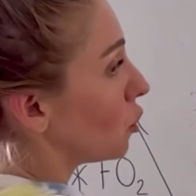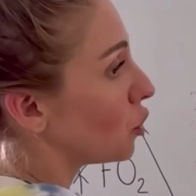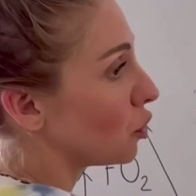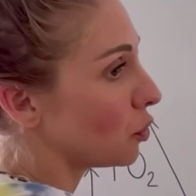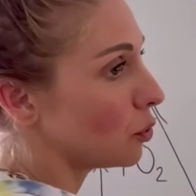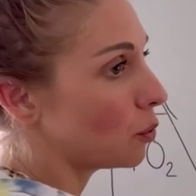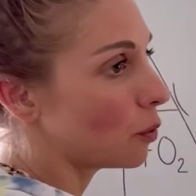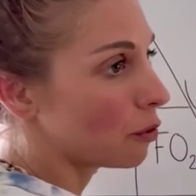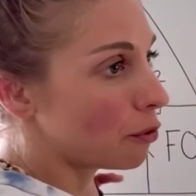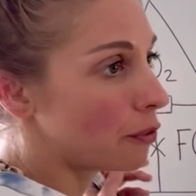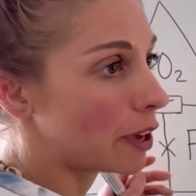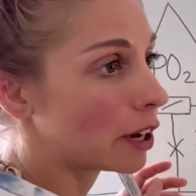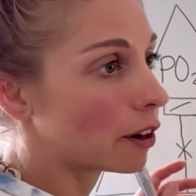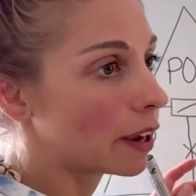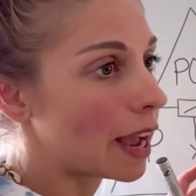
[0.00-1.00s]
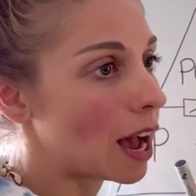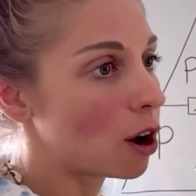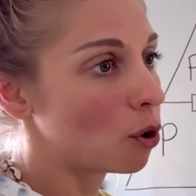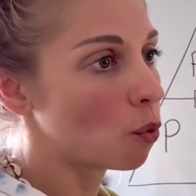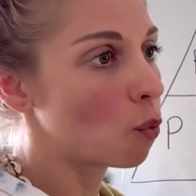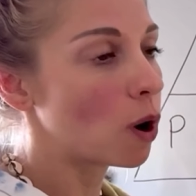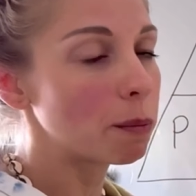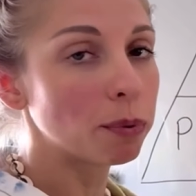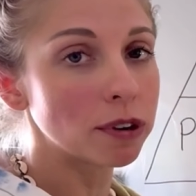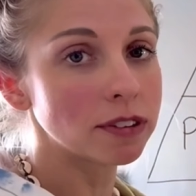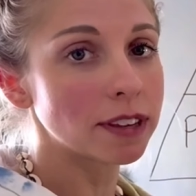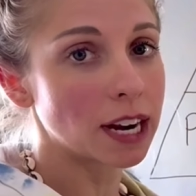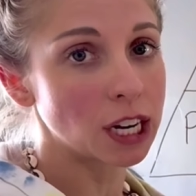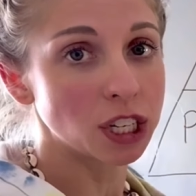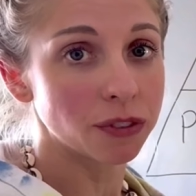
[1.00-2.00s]
to figuring out what
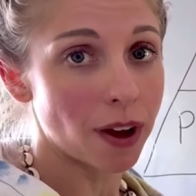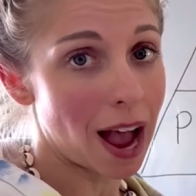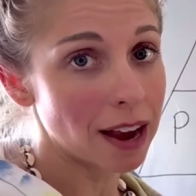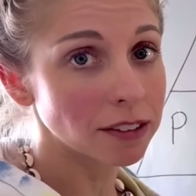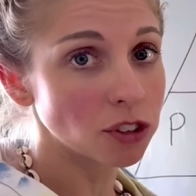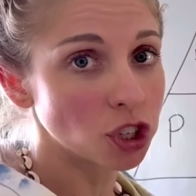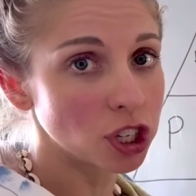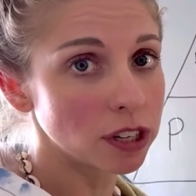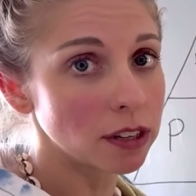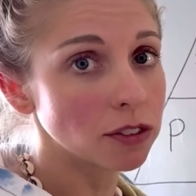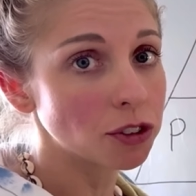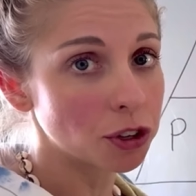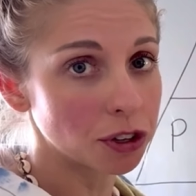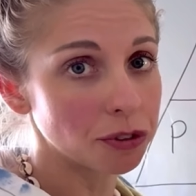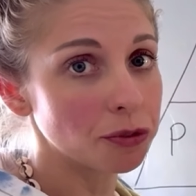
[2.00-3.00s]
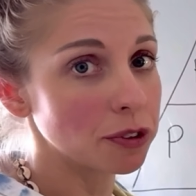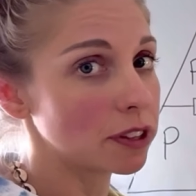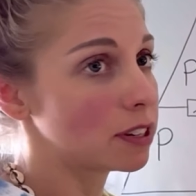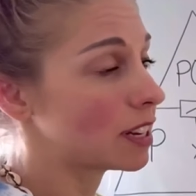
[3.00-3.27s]
percentage of oxygen is good for the